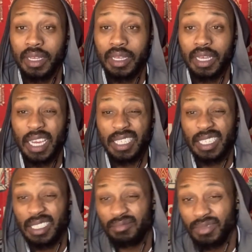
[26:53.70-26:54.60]

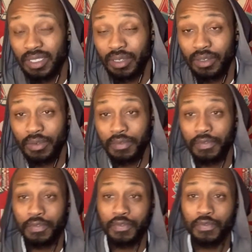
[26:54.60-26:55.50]
Actually, you know,
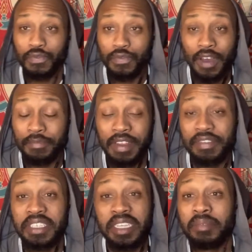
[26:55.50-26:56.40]
I've never
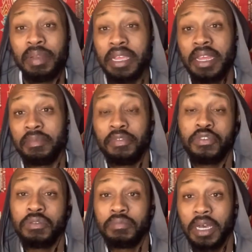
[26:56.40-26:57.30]
seen him play there before,